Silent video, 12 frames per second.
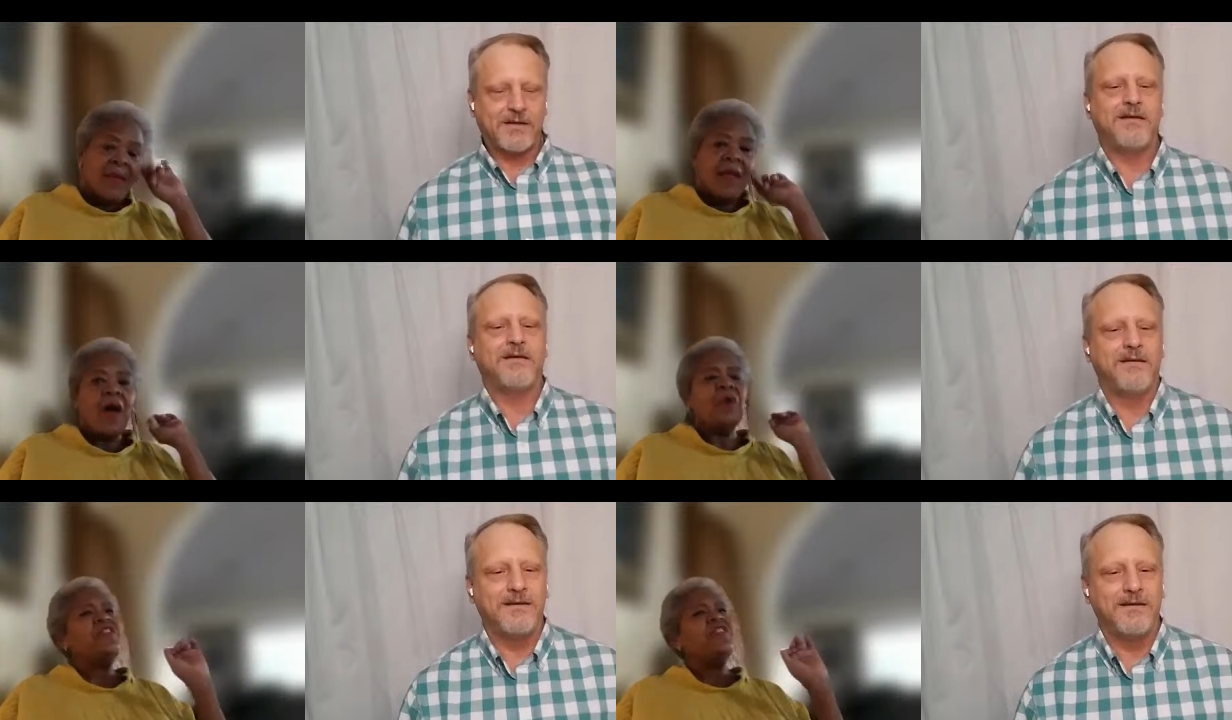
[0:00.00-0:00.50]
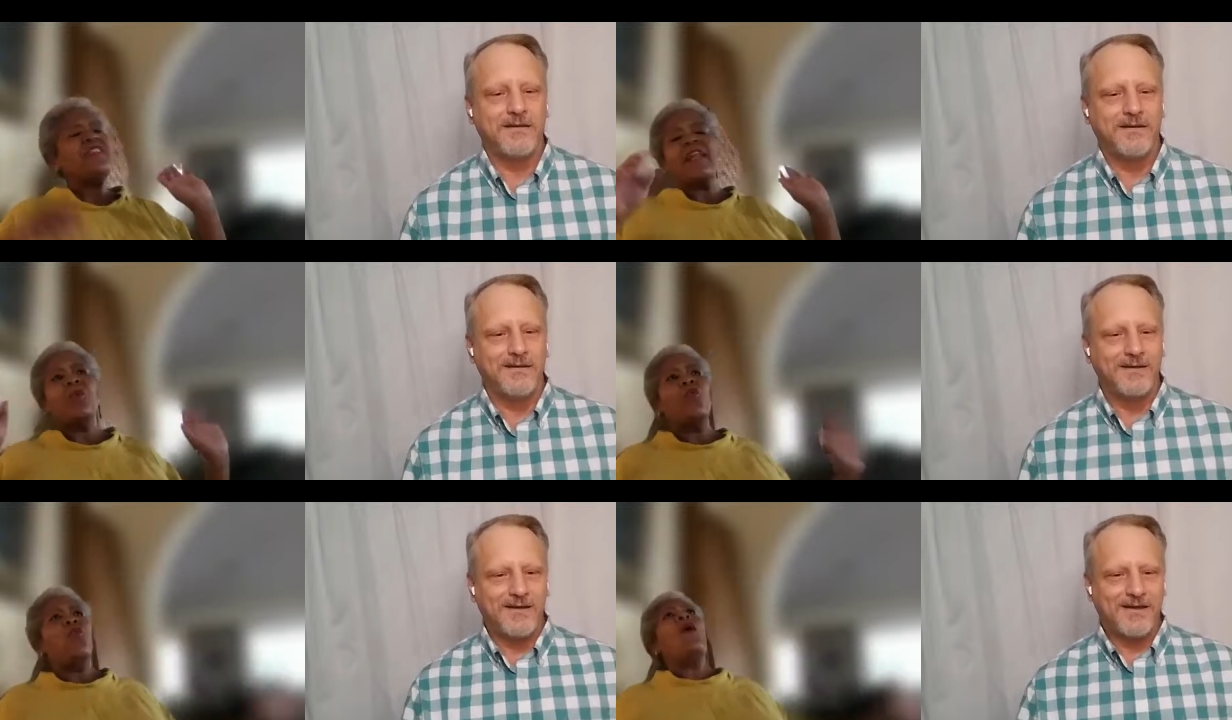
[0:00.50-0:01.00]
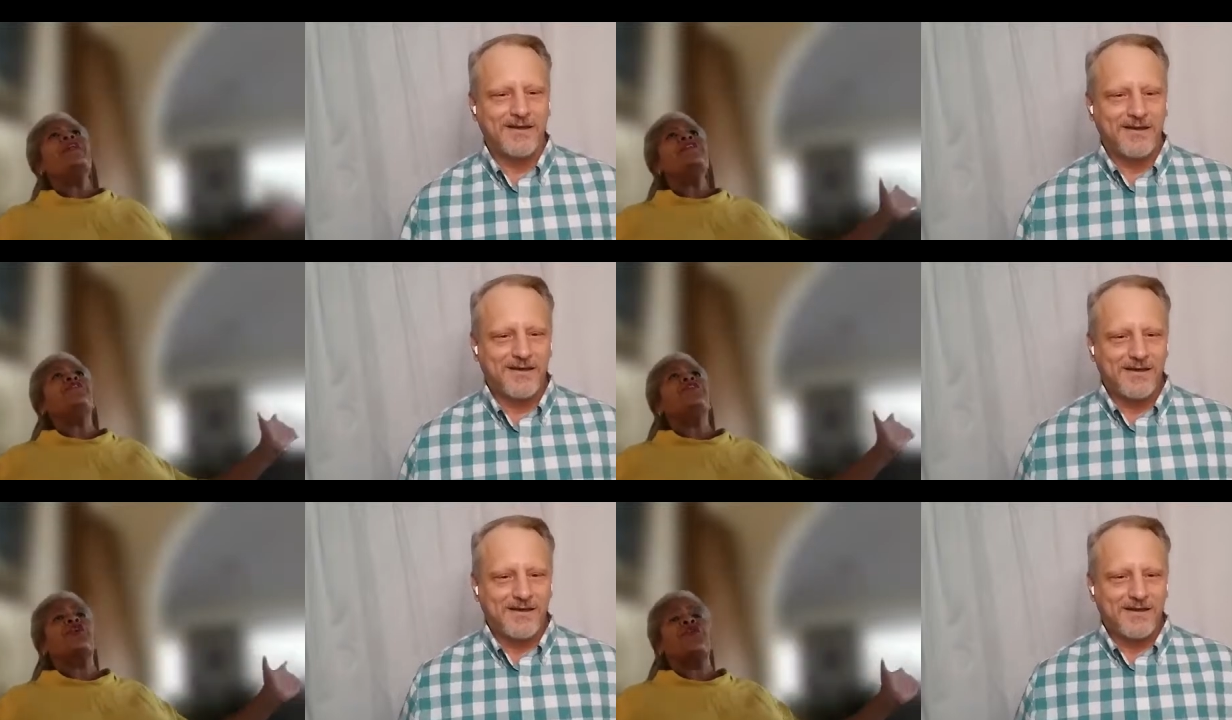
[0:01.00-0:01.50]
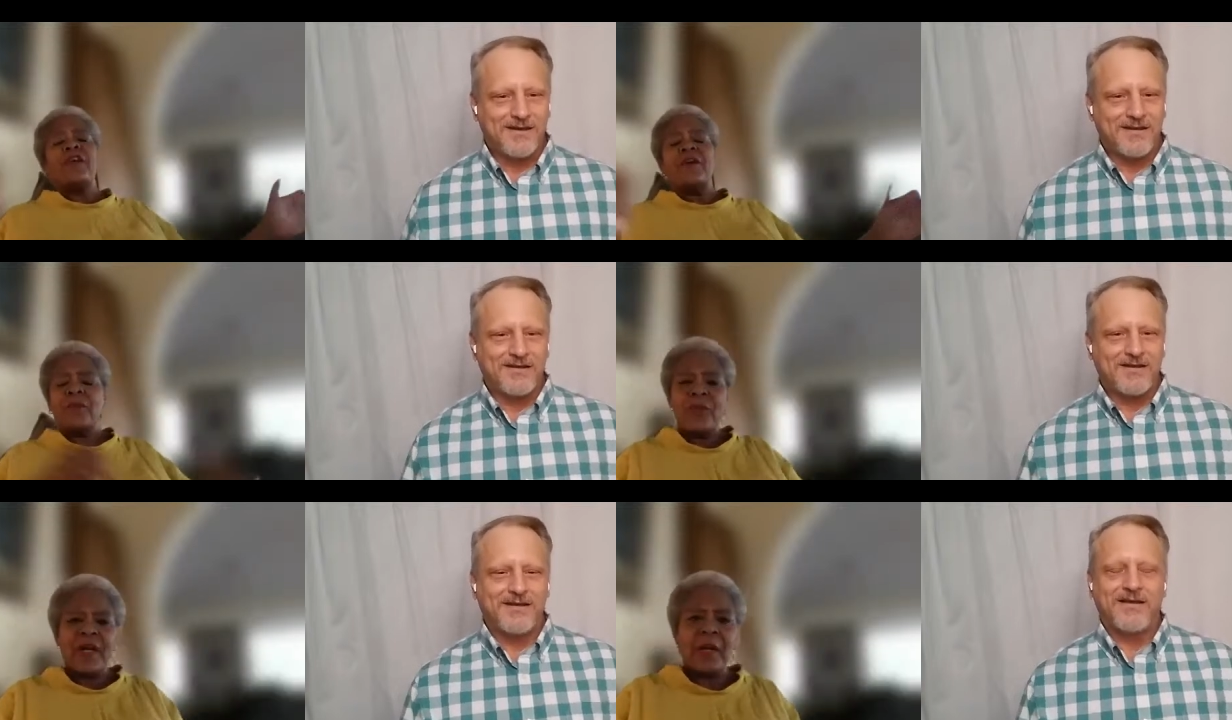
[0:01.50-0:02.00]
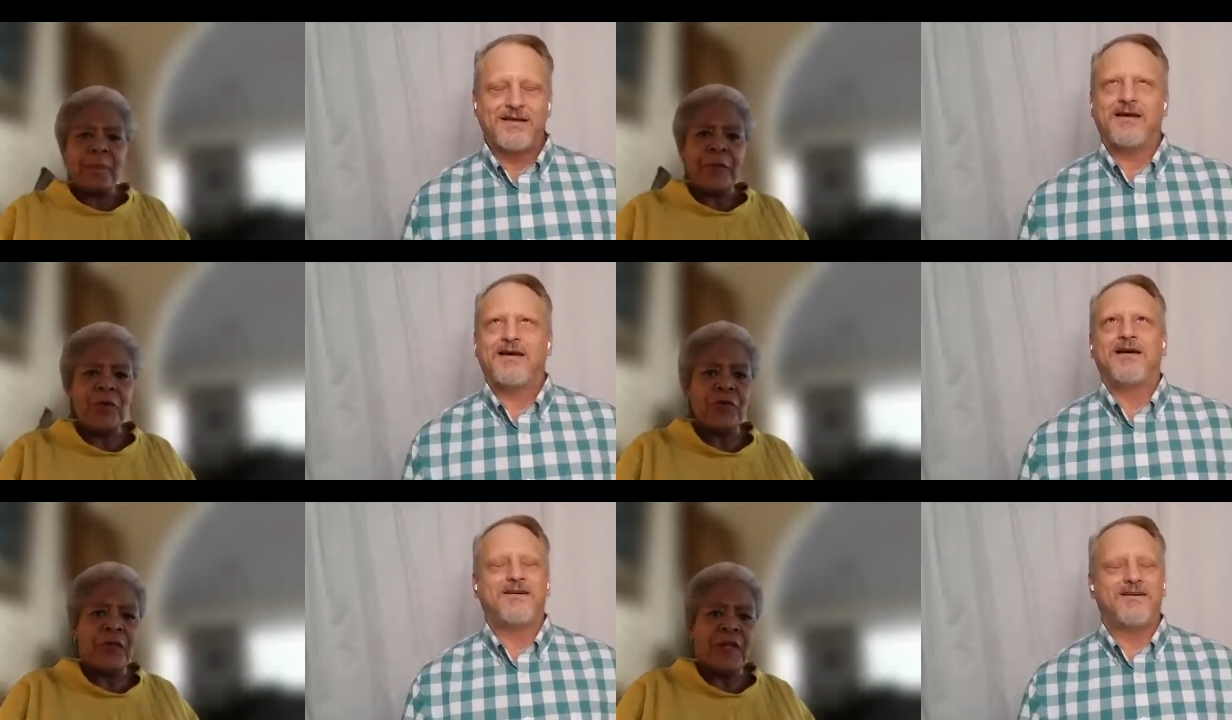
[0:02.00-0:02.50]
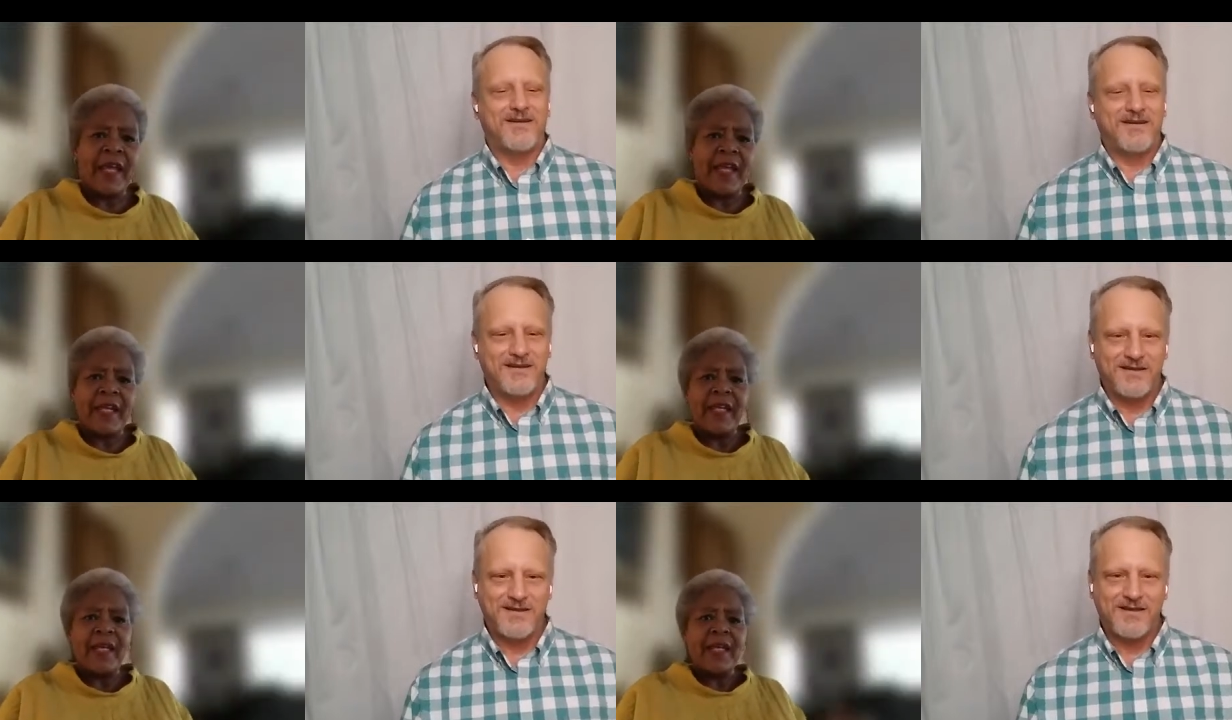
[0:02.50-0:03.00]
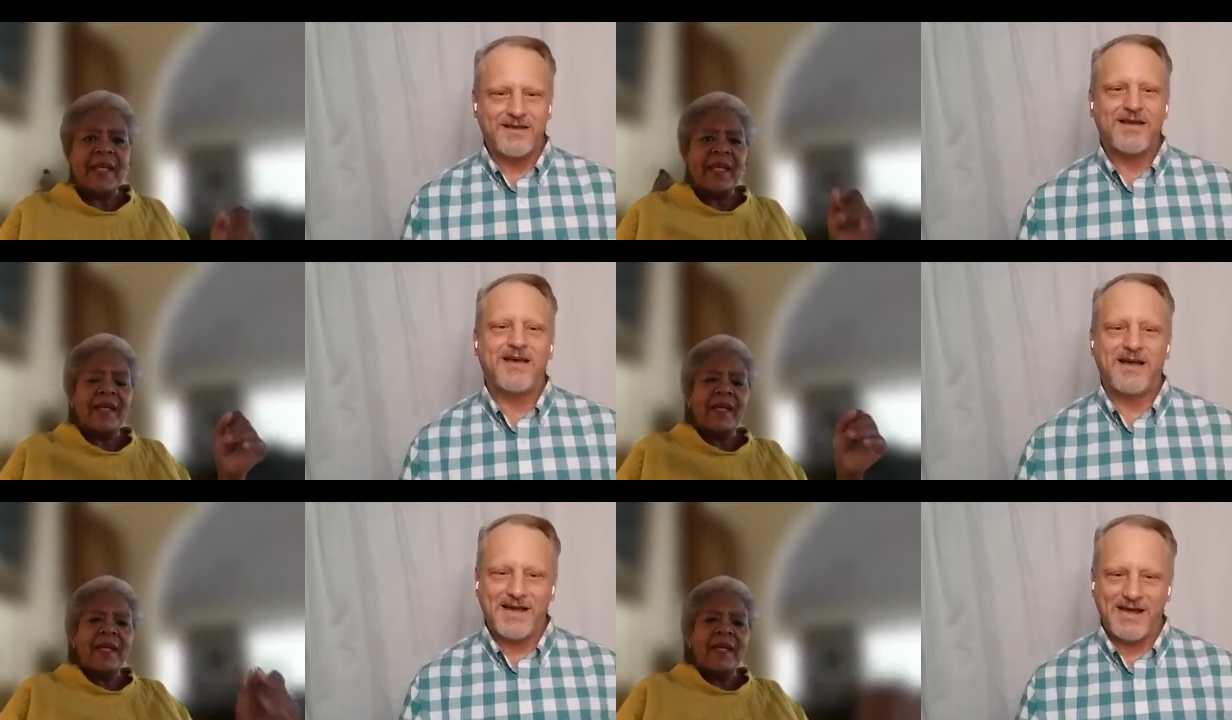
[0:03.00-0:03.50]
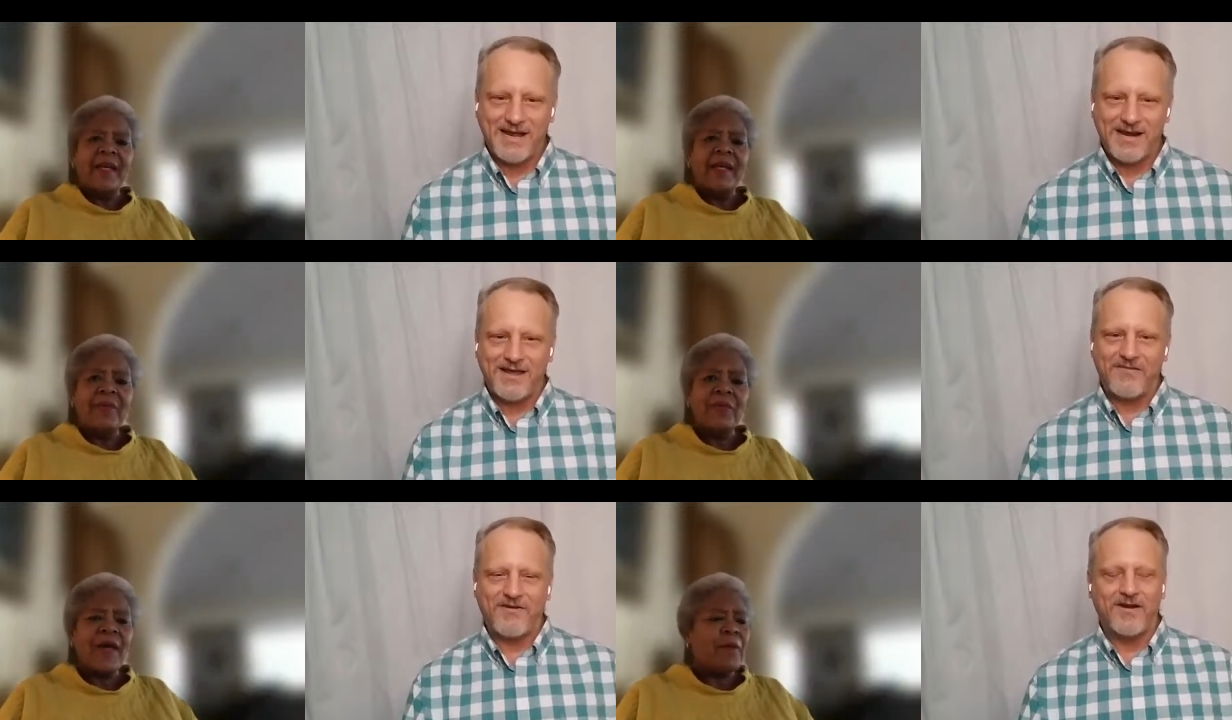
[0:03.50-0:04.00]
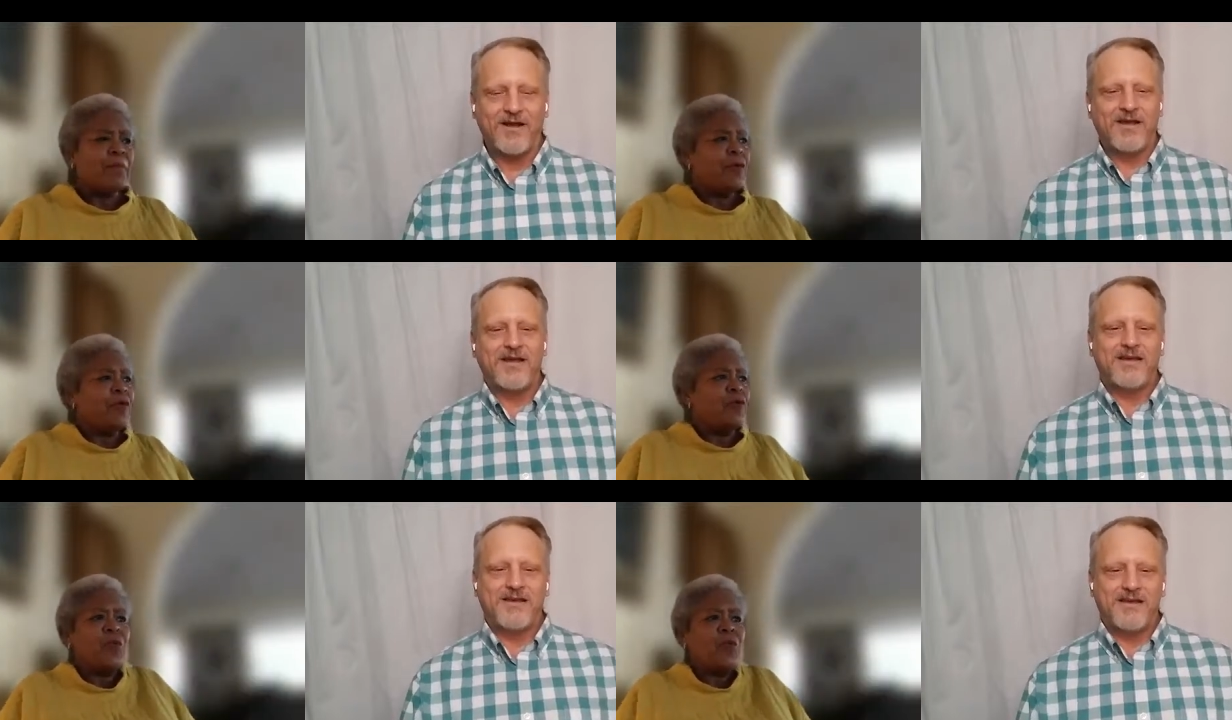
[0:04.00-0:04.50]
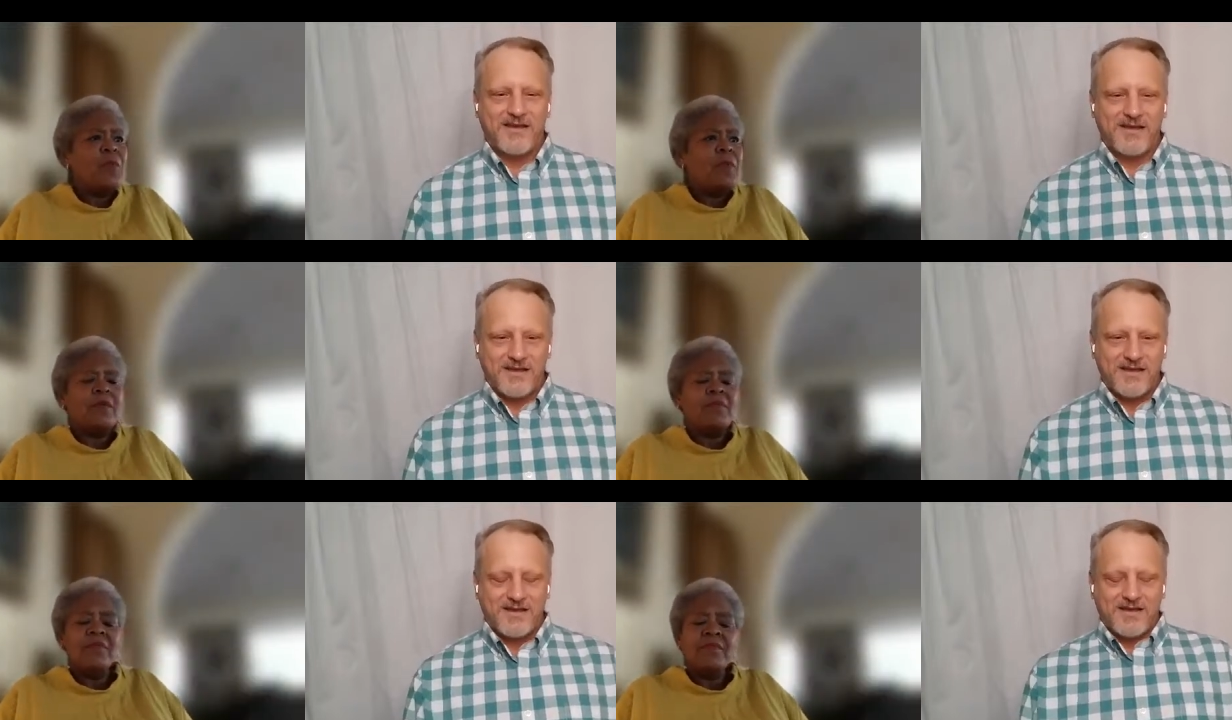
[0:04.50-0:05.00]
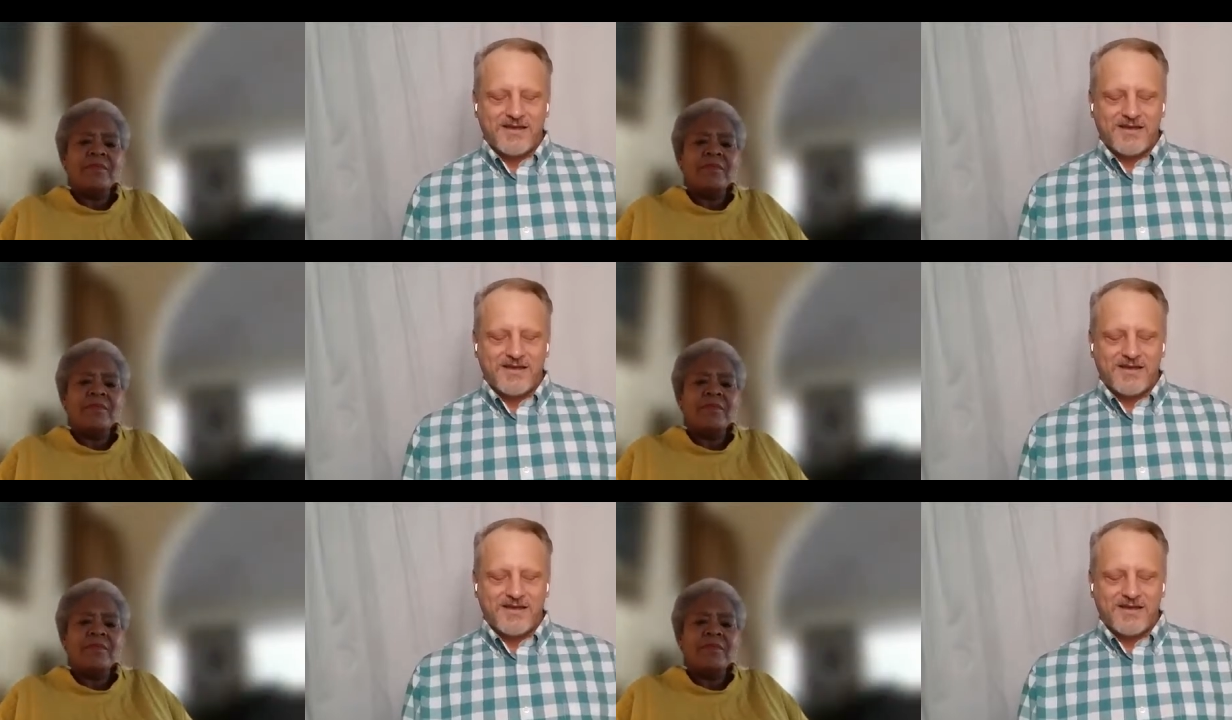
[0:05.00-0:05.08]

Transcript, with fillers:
Speaker 1: Oh, she's had a wonderful career. What a beautiful lady. I what a beautiful her. woman.